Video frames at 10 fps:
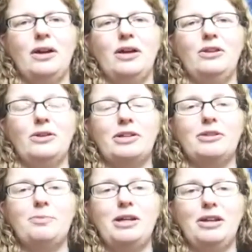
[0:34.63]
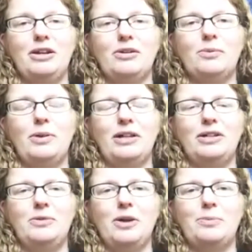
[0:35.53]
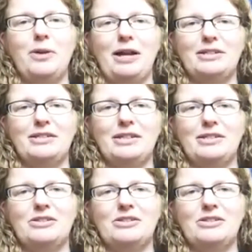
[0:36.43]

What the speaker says: look in a mirror while you are practicing